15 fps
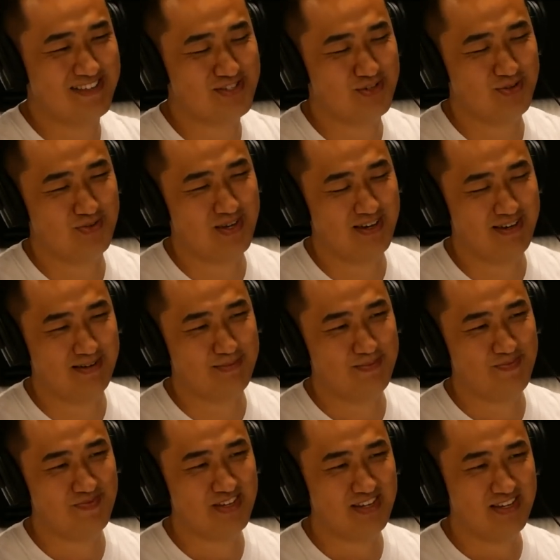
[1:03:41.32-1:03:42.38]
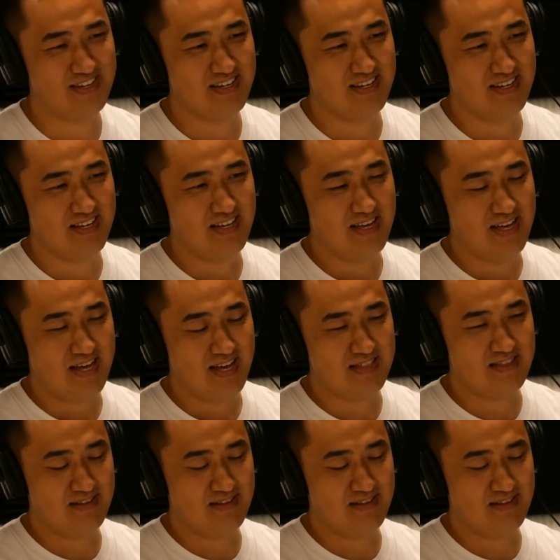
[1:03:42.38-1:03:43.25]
against you. Yeah. Oh yeah.